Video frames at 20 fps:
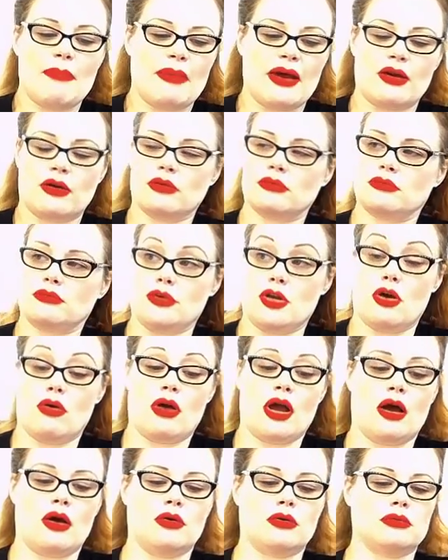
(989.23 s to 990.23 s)
I don't know
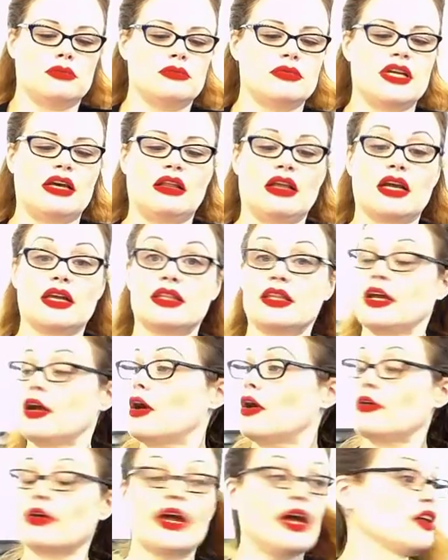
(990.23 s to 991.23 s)
how delicate they
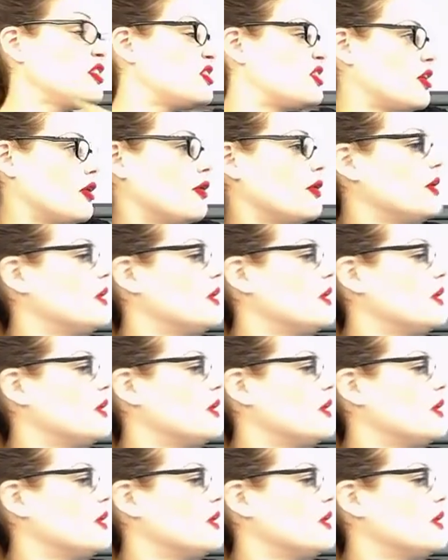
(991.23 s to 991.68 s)
are. Okay. So